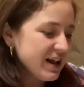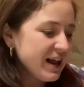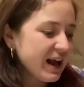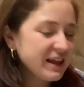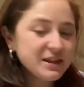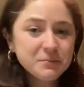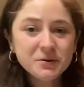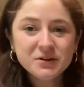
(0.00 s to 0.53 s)

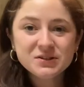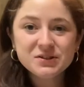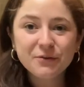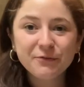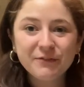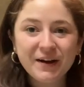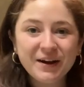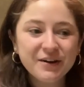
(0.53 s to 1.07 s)
And then we also
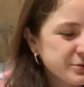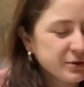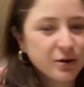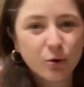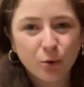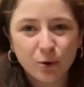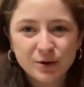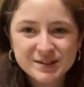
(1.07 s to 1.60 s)
found our
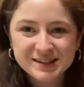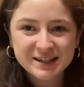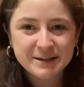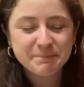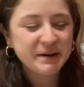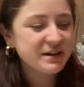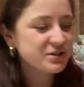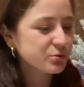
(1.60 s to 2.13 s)
horse
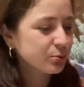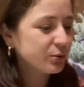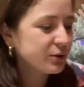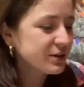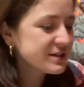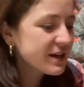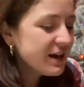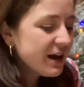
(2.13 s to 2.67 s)
keeping
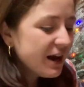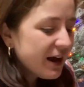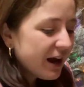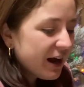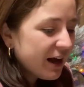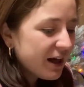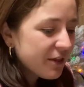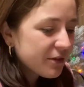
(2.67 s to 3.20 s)
tools.
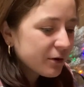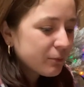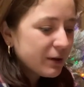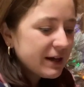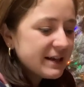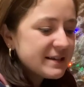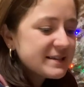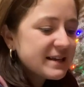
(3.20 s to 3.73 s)
Uh, there
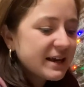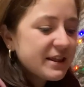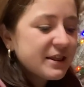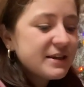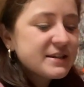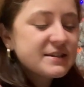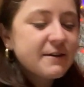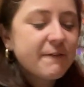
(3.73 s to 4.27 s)
was
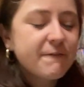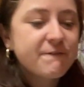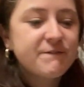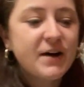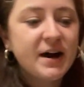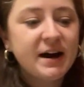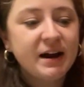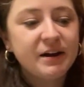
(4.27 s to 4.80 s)
this
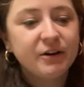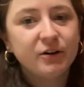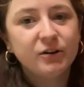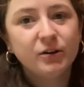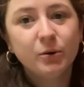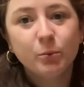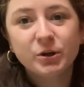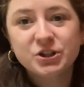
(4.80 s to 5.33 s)

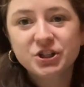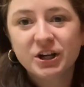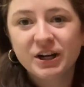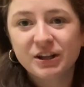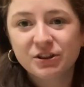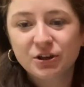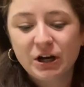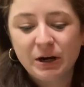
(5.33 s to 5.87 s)
file, which I
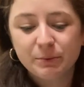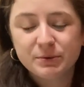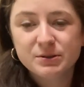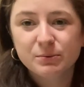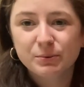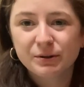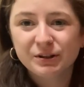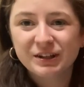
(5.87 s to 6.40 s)
thought was
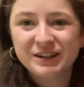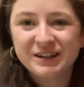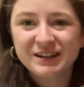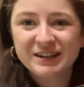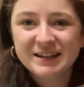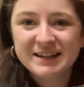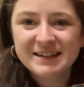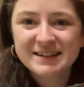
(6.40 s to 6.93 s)
really
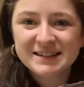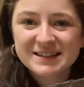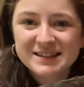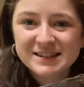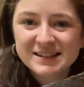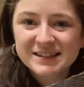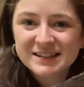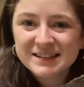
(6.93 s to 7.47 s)

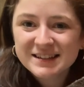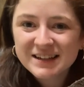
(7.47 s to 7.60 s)
neat,